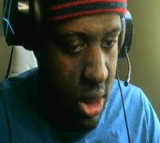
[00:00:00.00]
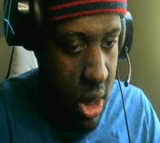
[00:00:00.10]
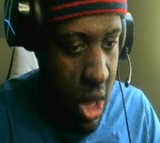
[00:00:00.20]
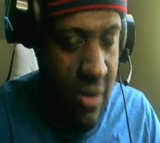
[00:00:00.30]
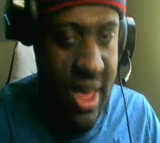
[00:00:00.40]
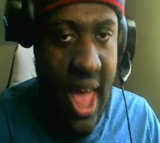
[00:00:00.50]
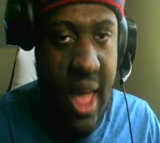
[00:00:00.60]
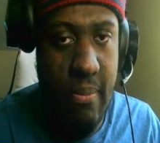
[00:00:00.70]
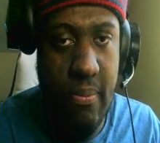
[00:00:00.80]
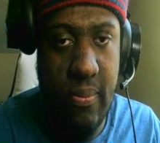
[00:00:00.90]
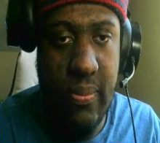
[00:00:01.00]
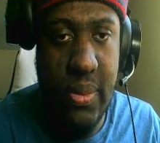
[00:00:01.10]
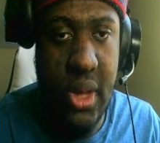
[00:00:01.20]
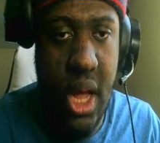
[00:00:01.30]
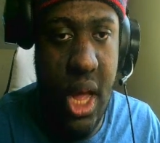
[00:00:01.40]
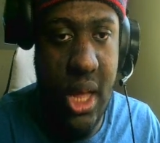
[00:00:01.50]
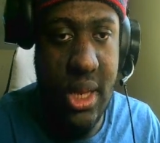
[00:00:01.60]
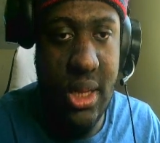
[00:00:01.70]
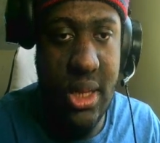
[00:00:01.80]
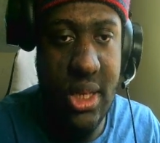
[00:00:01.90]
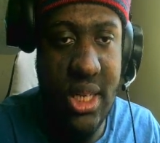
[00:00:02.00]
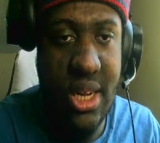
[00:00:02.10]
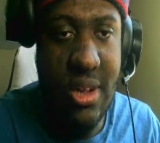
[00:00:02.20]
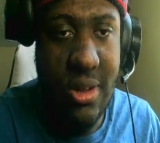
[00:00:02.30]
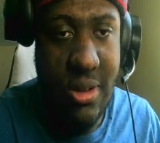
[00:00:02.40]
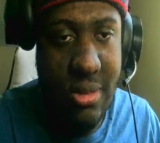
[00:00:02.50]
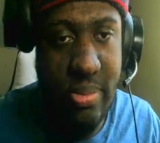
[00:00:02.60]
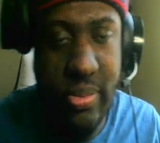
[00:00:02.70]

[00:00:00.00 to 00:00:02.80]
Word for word: Oh yeah. So,